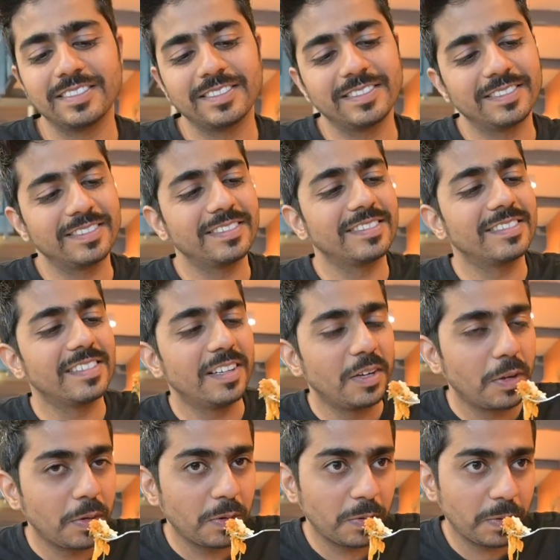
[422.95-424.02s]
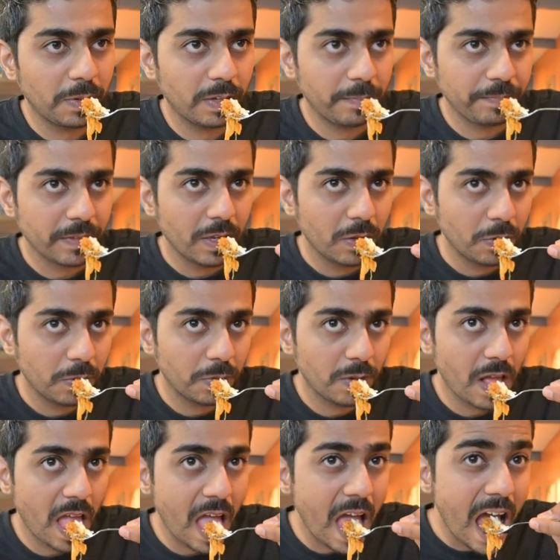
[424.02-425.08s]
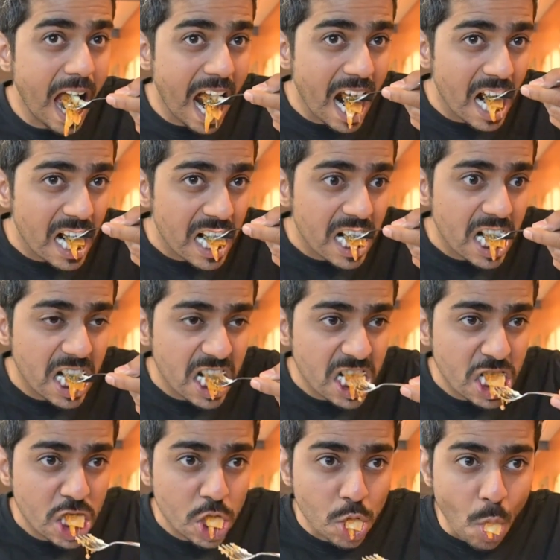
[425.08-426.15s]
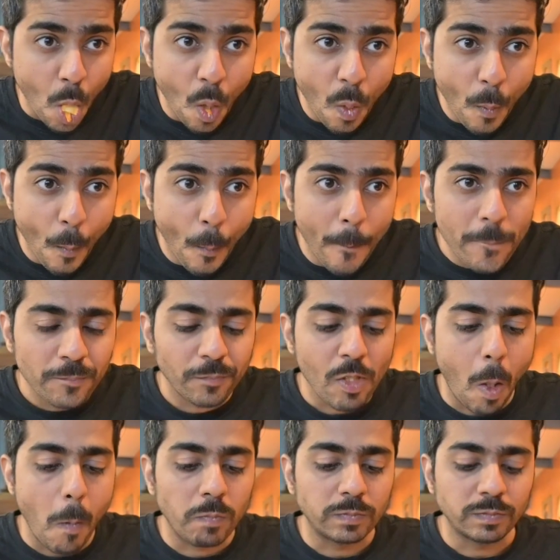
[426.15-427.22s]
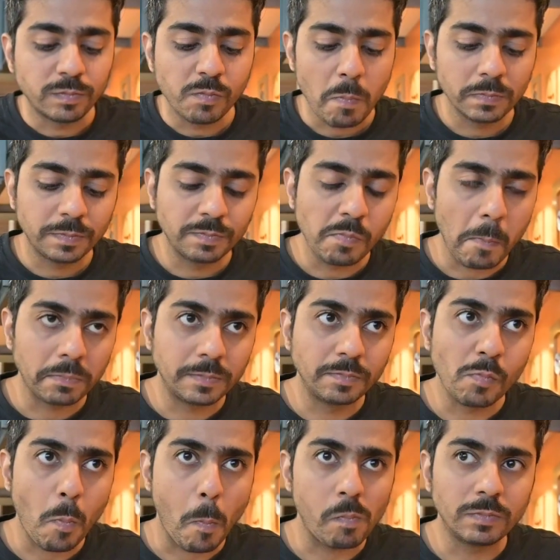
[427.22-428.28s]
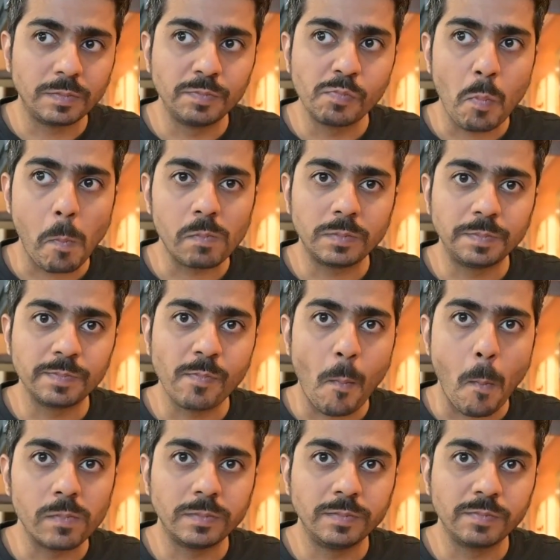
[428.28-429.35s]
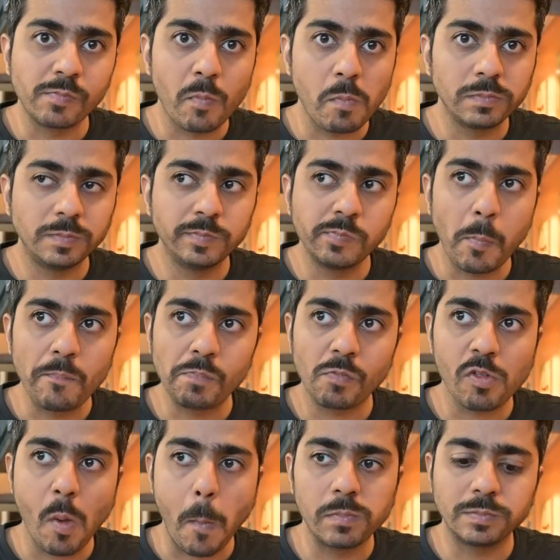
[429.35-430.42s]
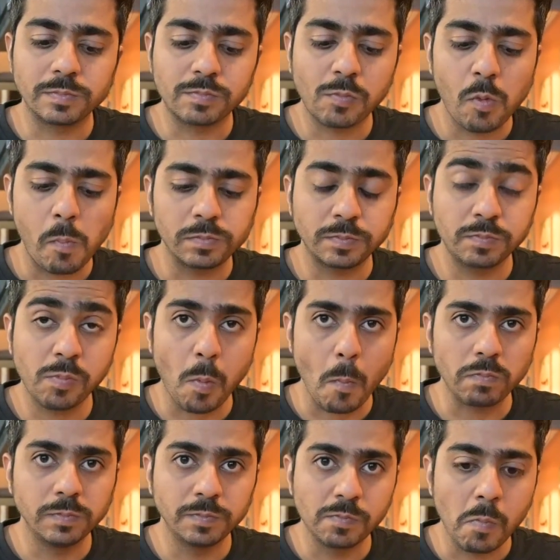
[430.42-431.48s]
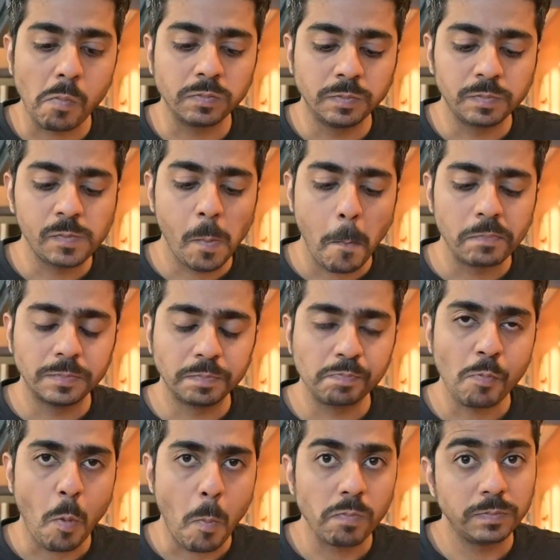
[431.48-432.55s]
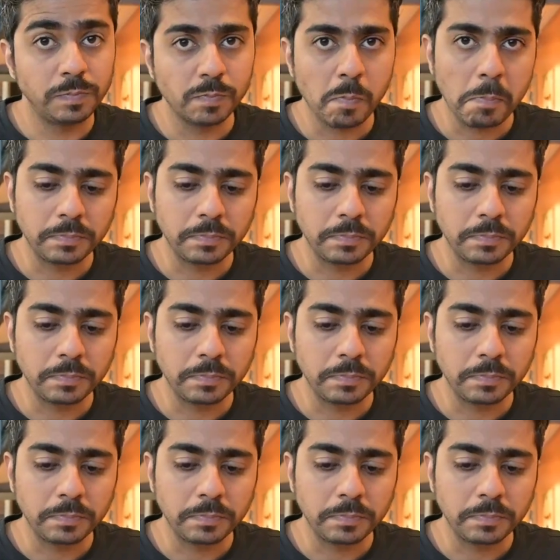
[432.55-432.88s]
juicy, and overall the pasta sheets were cooked perfectly. Although the waiting time was a bit more, the food delivered was really of great quality.